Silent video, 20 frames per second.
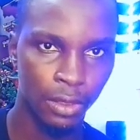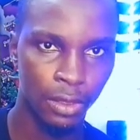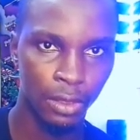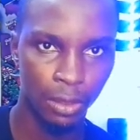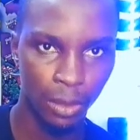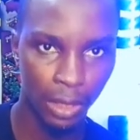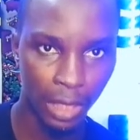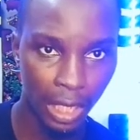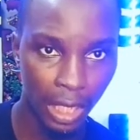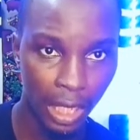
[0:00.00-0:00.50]

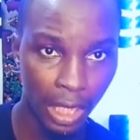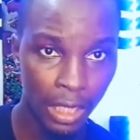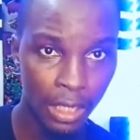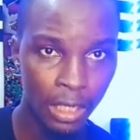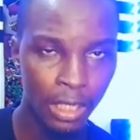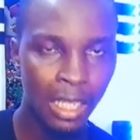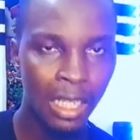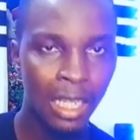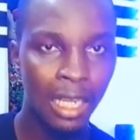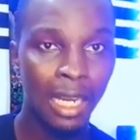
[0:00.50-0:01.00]
Okay,
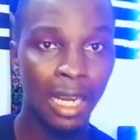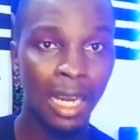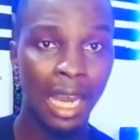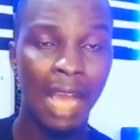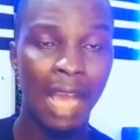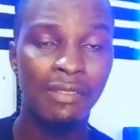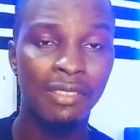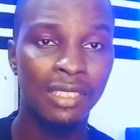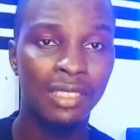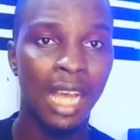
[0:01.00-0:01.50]

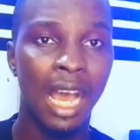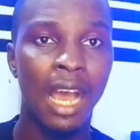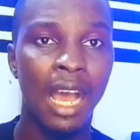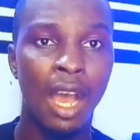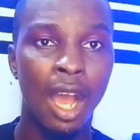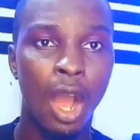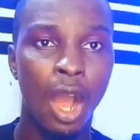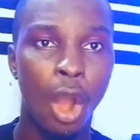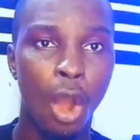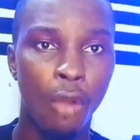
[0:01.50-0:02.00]
lifestyle
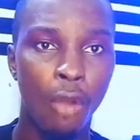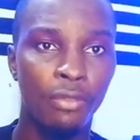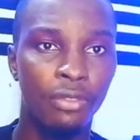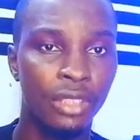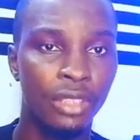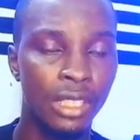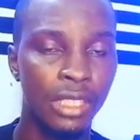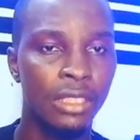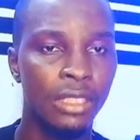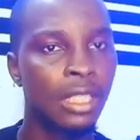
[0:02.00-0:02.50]

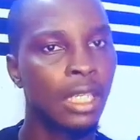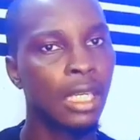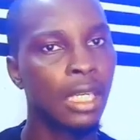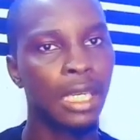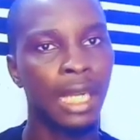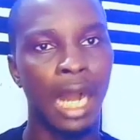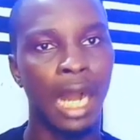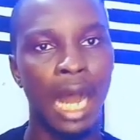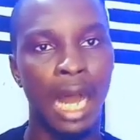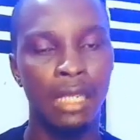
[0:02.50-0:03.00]
upgrade
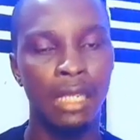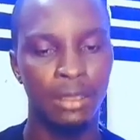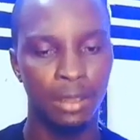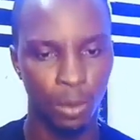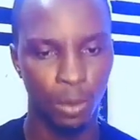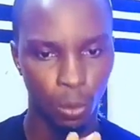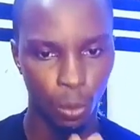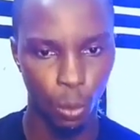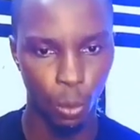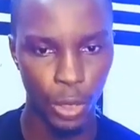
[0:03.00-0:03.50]
can
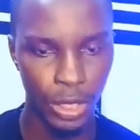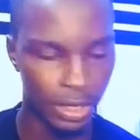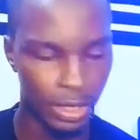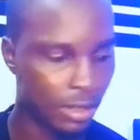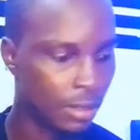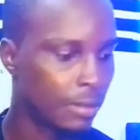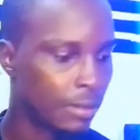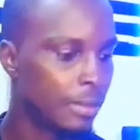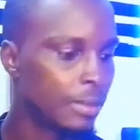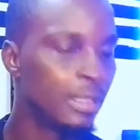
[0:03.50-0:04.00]

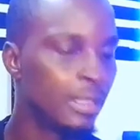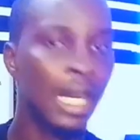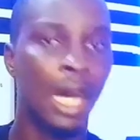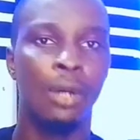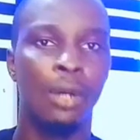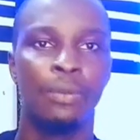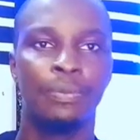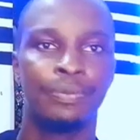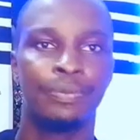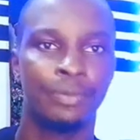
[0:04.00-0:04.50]
wait.
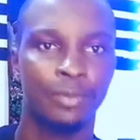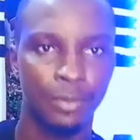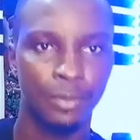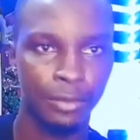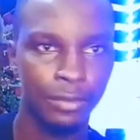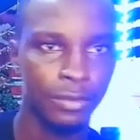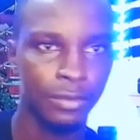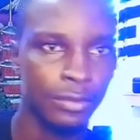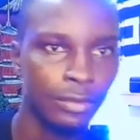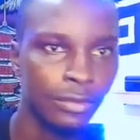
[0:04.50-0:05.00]
Now,
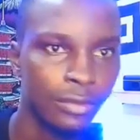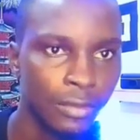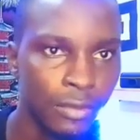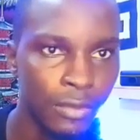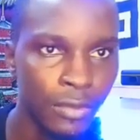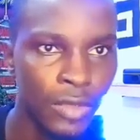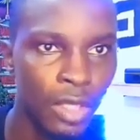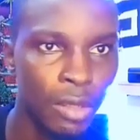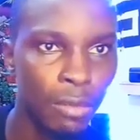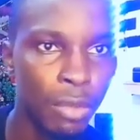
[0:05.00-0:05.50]

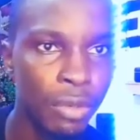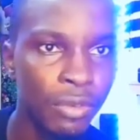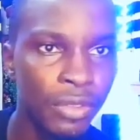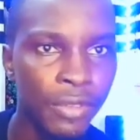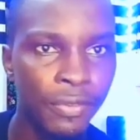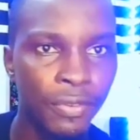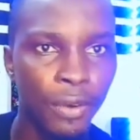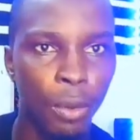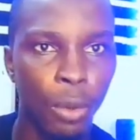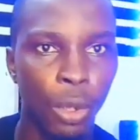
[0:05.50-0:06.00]

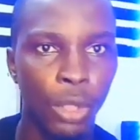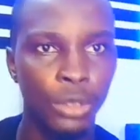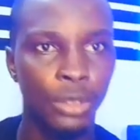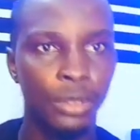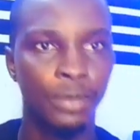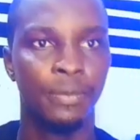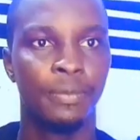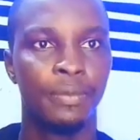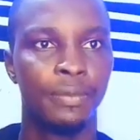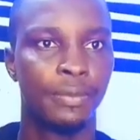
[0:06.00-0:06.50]
moving forward,
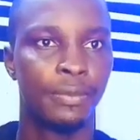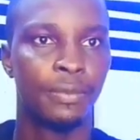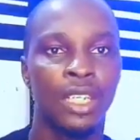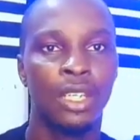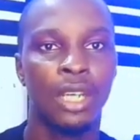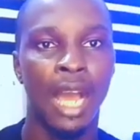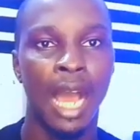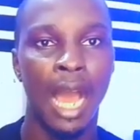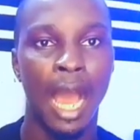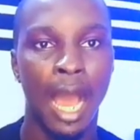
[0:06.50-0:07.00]

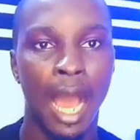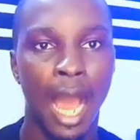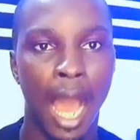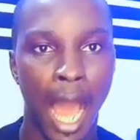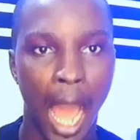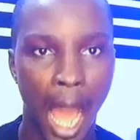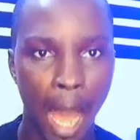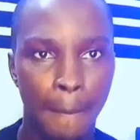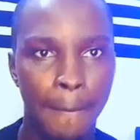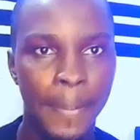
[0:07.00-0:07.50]

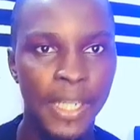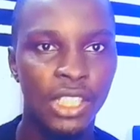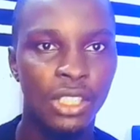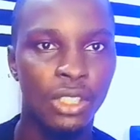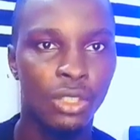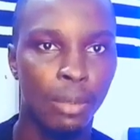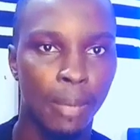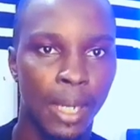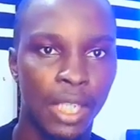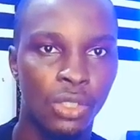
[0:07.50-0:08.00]
habit
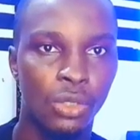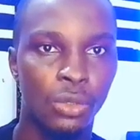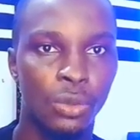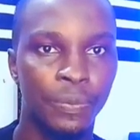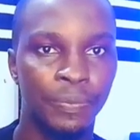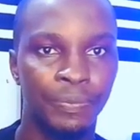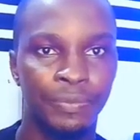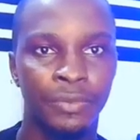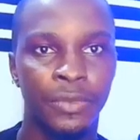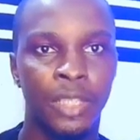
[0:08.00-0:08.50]
number 2,
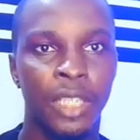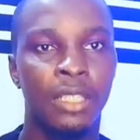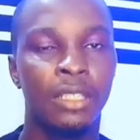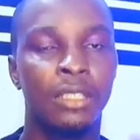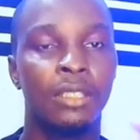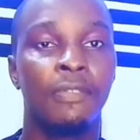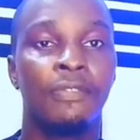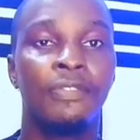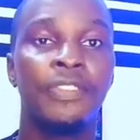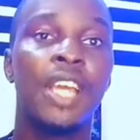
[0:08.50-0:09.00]

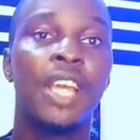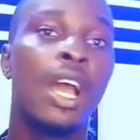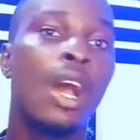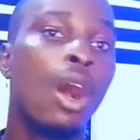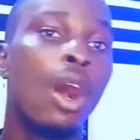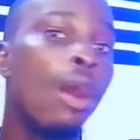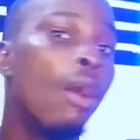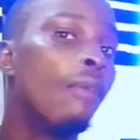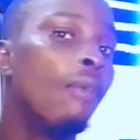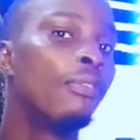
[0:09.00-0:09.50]
the fear
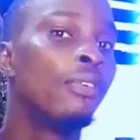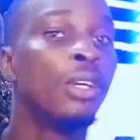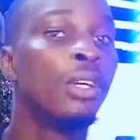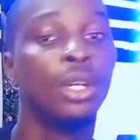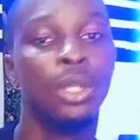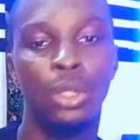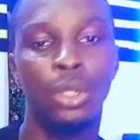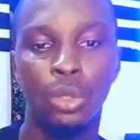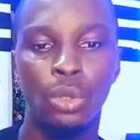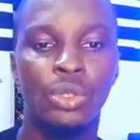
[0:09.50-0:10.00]
of
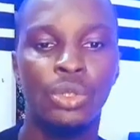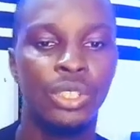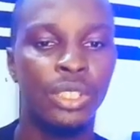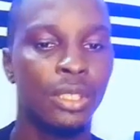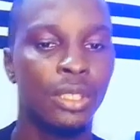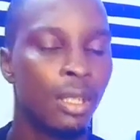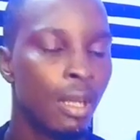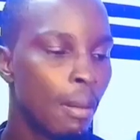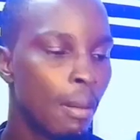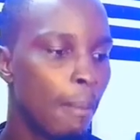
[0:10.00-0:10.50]

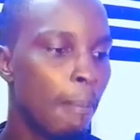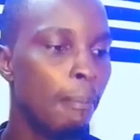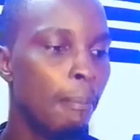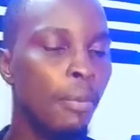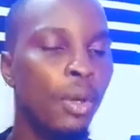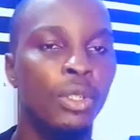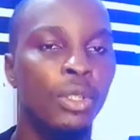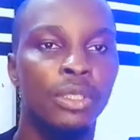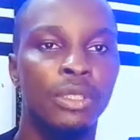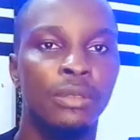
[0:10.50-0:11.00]
losing
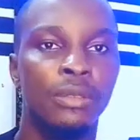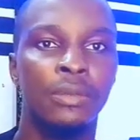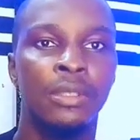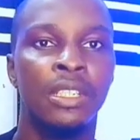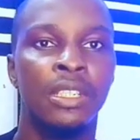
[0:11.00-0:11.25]
money.